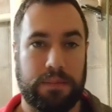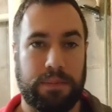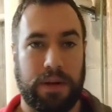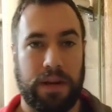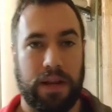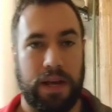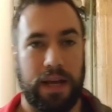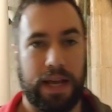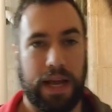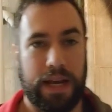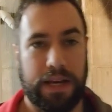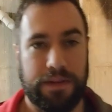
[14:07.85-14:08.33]

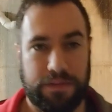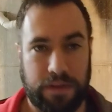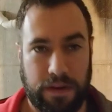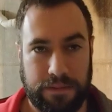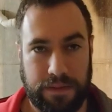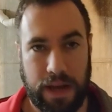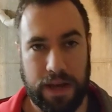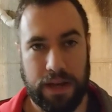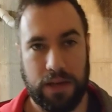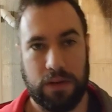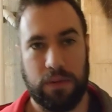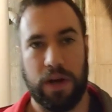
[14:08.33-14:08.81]
But again, if you
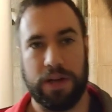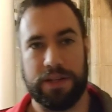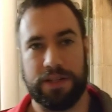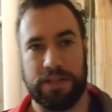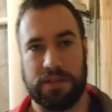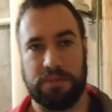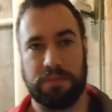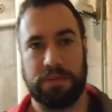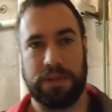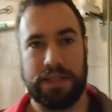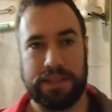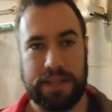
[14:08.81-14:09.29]
have any
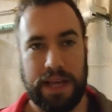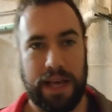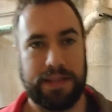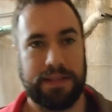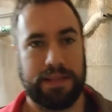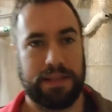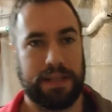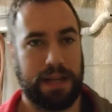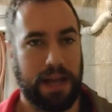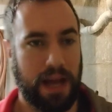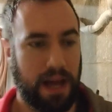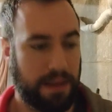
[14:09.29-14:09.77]
questions, please
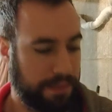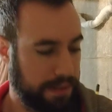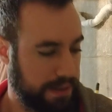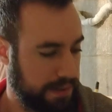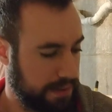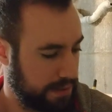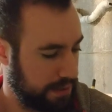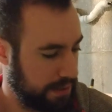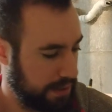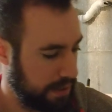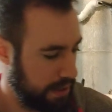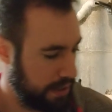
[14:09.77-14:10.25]
ask in the
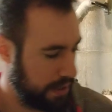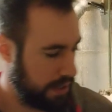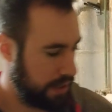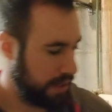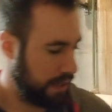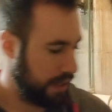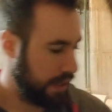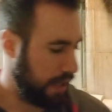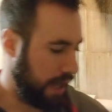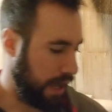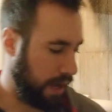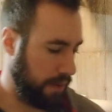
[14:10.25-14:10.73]
comments.
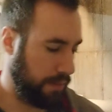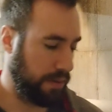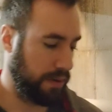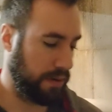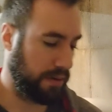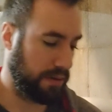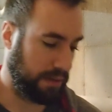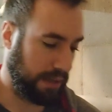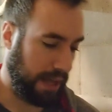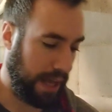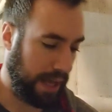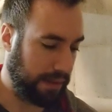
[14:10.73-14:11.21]
I
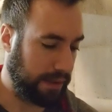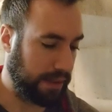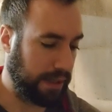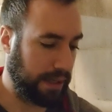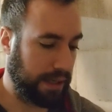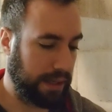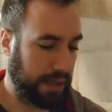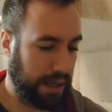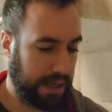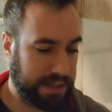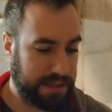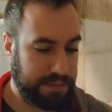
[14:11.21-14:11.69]
will
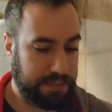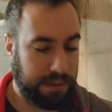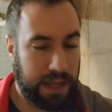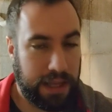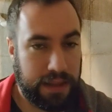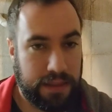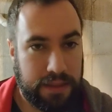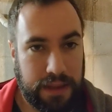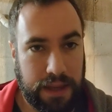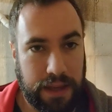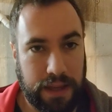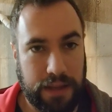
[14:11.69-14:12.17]
gladly
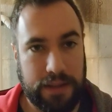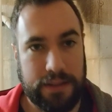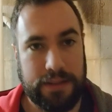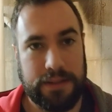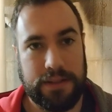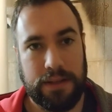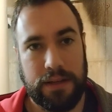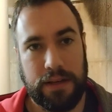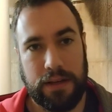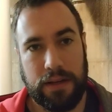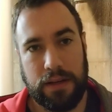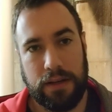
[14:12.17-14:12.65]
explain
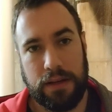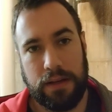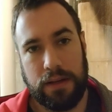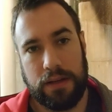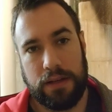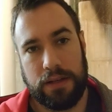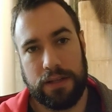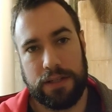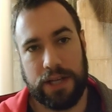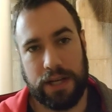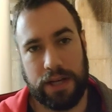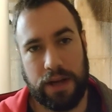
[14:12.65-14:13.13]
things.
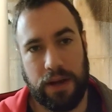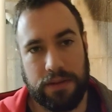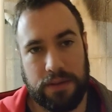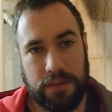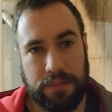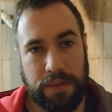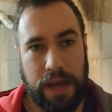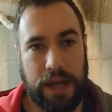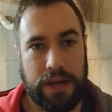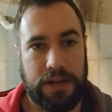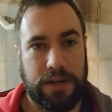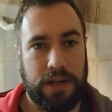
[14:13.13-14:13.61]
Check out
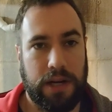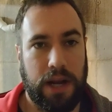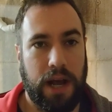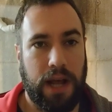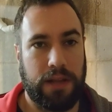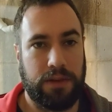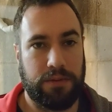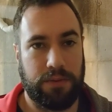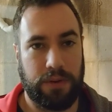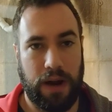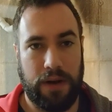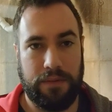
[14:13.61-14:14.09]
the
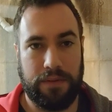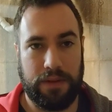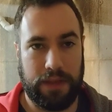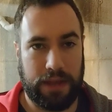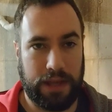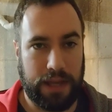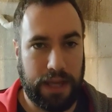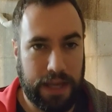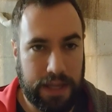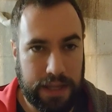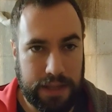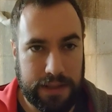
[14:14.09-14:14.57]
Patreons where
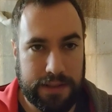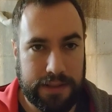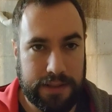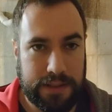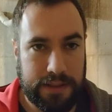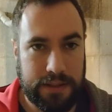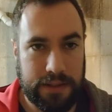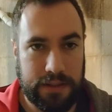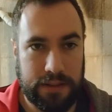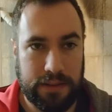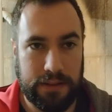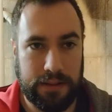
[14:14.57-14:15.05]
everything
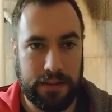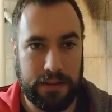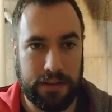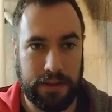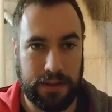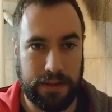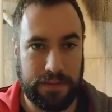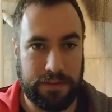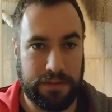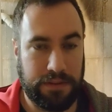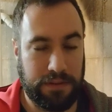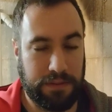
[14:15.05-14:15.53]
is.
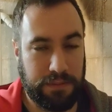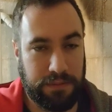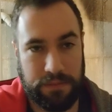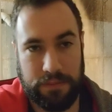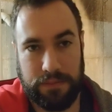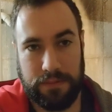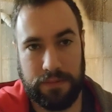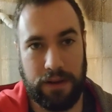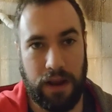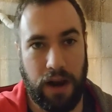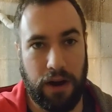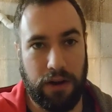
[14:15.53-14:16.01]
If you
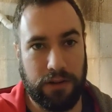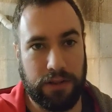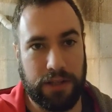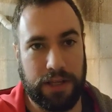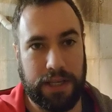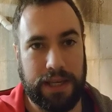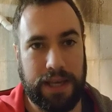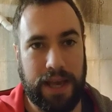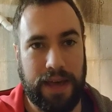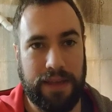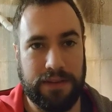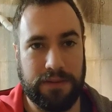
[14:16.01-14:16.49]
aren't
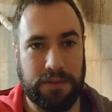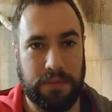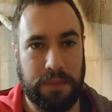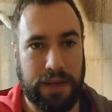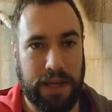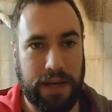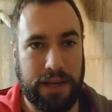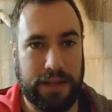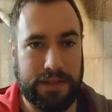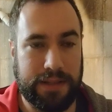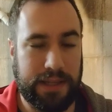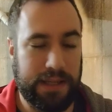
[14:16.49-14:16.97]
looking at it, it won't
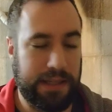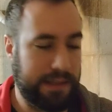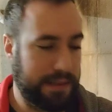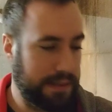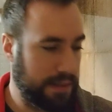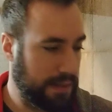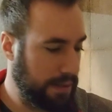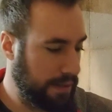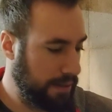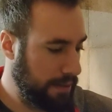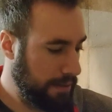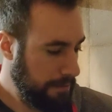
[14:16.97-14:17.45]
make any
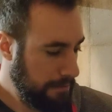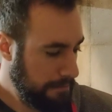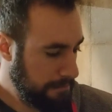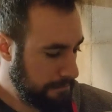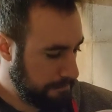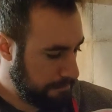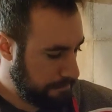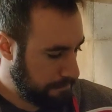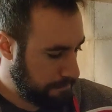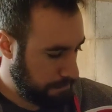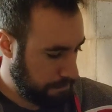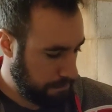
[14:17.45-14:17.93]
sense.
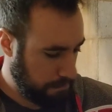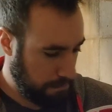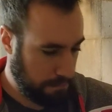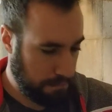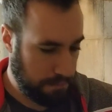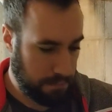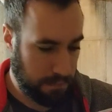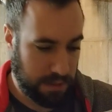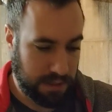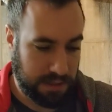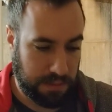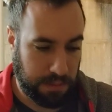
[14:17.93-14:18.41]

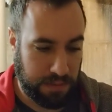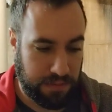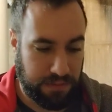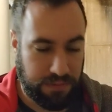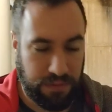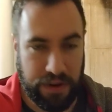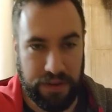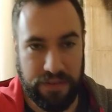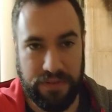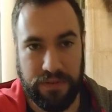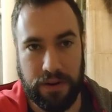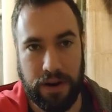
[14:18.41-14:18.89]
This will be
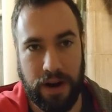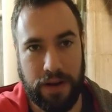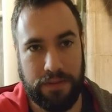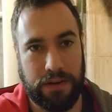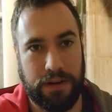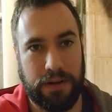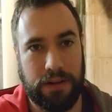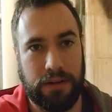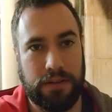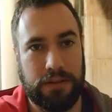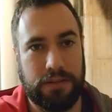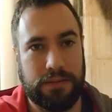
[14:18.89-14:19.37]
free
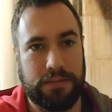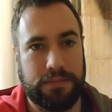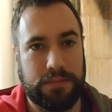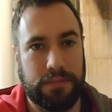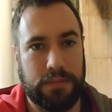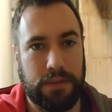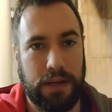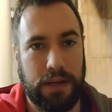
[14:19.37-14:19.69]
forever.